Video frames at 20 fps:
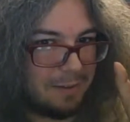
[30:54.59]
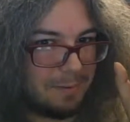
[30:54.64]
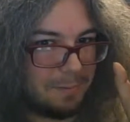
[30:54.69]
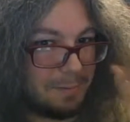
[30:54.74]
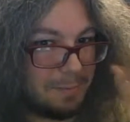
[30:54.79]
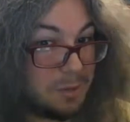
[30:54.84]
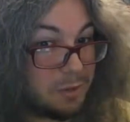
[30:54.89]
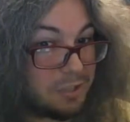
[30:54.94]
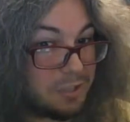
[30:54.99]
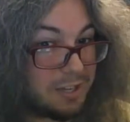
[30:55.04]

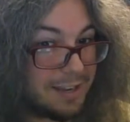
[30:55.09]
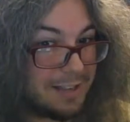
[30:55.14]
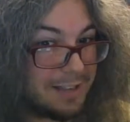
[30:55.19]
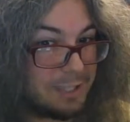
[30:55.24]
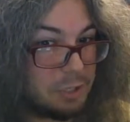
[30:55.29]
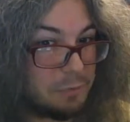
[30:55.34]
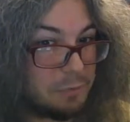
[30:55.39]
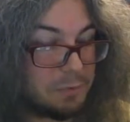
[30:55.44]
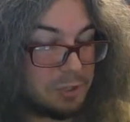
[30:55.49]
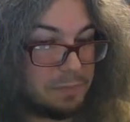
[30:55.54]
Music in
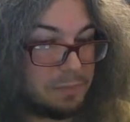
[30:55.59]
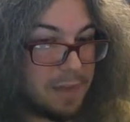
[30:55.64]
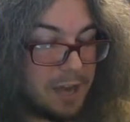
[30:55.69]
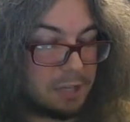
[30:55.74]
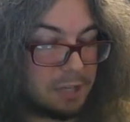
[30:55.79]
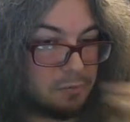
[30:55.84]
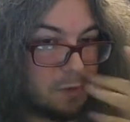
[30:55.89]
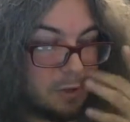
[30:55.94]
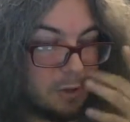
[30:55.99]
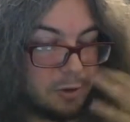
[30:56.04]
Super
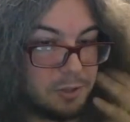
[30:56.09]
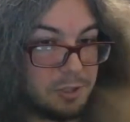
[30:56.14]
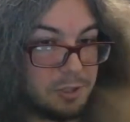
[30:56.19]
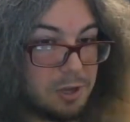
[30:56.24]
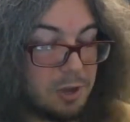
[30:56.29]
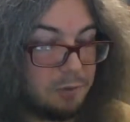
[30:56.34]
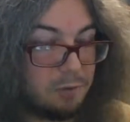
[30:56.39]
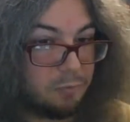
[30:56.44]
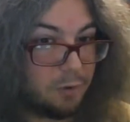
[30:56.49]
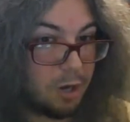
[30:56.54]
Smash Bros.
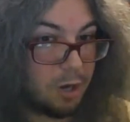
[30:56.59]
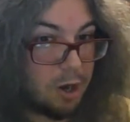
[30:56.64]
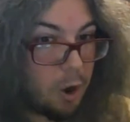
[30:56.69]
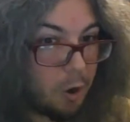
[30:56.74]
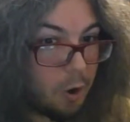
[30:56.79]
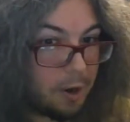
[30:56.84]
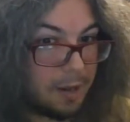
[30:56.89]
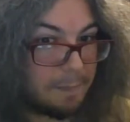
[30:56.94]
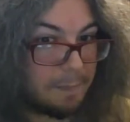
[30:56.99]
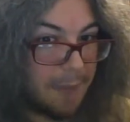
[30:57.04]

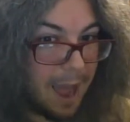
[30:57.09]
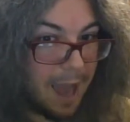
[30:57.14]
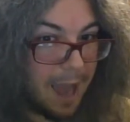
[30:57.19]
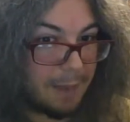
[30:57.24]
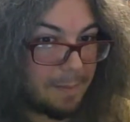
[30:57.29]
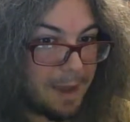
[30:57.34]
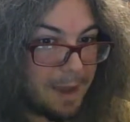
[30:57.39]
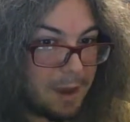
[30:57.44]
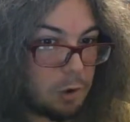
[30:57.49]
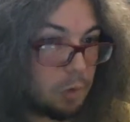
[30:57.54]
Regarding
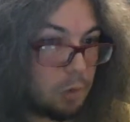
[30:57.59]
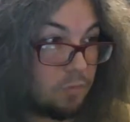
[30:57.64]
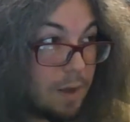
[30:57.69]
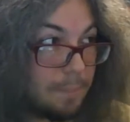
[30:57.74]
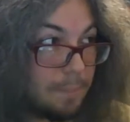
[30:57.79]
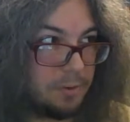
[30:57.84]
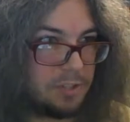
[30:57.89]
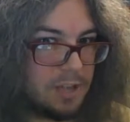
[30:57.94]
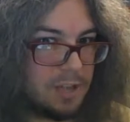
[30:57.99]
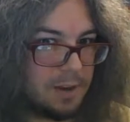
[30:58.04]
Pac-Man, or
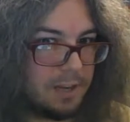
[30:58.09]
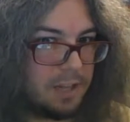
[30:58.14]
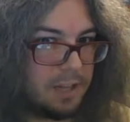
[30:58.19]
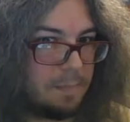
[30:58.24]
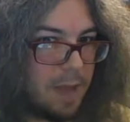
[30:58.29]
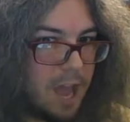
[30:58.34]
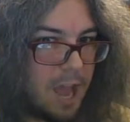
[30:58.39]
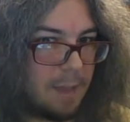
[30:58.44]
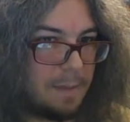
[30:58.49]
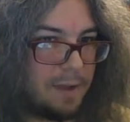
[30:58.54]
representing the
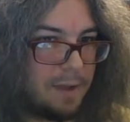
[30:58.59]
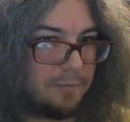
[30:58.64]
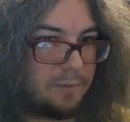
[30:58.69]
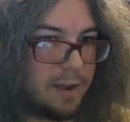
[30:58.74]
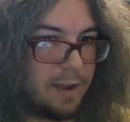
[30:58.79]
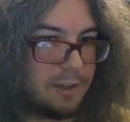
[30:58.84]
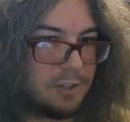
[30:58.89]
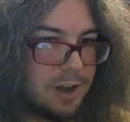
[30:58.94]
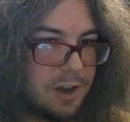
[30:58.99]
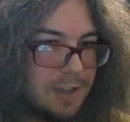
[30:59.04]
Pac-Man
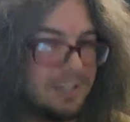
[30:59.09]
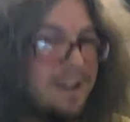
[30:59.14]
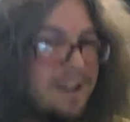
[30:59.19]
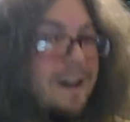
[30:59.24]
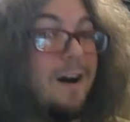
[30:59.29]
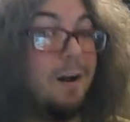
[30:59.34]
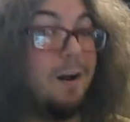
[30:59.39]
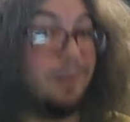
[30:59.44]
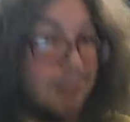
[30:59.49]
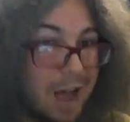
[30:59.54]
franchise,
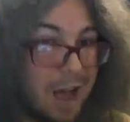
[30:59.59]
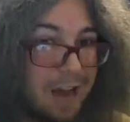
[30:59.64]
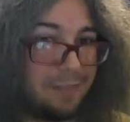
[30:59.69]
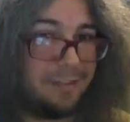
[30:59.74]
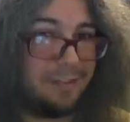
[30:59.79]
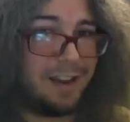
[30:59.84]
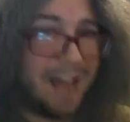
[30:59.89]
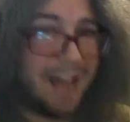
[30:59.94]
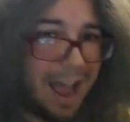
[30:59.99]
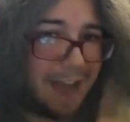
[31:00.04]
a lot
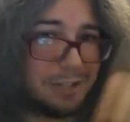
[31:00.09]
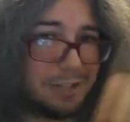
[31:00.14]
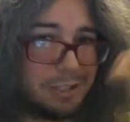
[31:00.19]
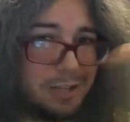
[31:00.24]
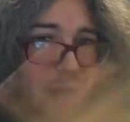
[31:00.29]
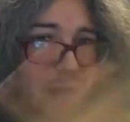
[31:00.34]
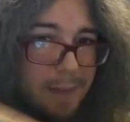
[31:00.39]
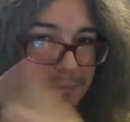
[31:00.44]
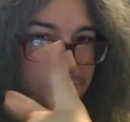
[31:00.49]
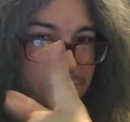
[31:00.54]
of it
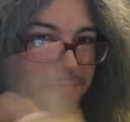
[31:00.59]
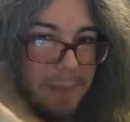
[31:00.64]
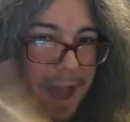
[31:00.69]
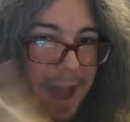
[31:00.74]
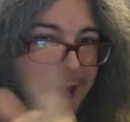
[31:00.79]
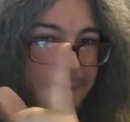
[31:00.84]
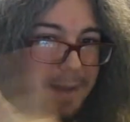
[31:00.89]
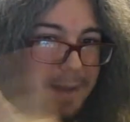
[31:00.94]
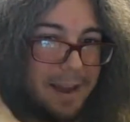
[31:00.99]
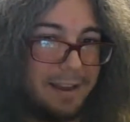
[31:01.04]
actually comes from
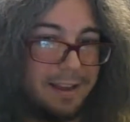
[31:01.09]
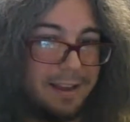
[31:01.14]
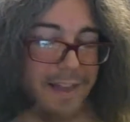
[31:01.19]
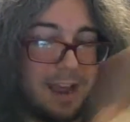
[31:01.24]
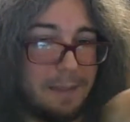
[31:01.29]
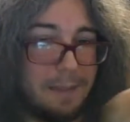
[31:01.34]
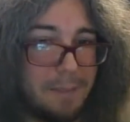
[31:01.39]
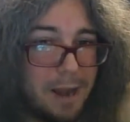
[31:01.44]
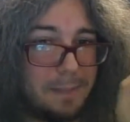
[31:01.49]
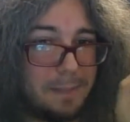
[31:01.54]
Pac-Mania.
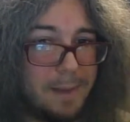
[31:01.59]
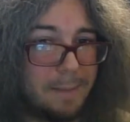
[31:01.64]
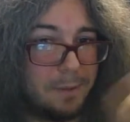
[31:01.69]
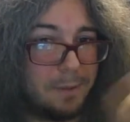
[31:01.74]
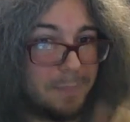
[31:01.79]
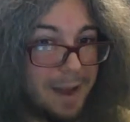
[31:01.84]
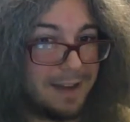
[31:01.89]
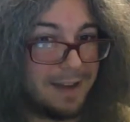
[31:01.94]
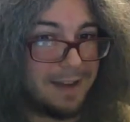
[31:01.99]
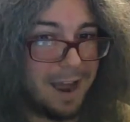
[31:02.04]
And many people
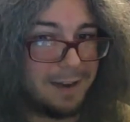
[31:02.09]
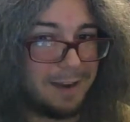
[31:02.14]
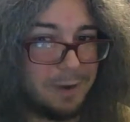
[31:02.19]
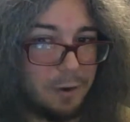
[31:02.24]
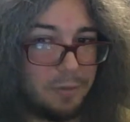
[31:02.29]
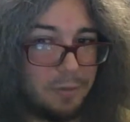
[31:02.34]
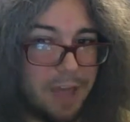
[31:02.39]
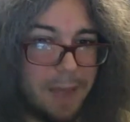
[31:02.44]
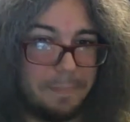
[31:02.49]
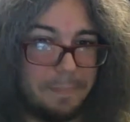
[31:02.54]
might not
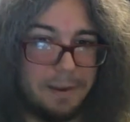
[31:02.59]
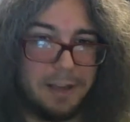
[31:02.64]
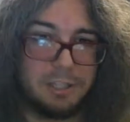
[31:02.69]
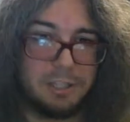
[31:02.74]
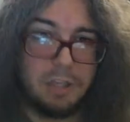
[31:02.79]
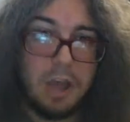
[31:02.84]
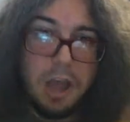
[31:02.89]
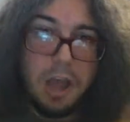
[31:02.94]
know that, because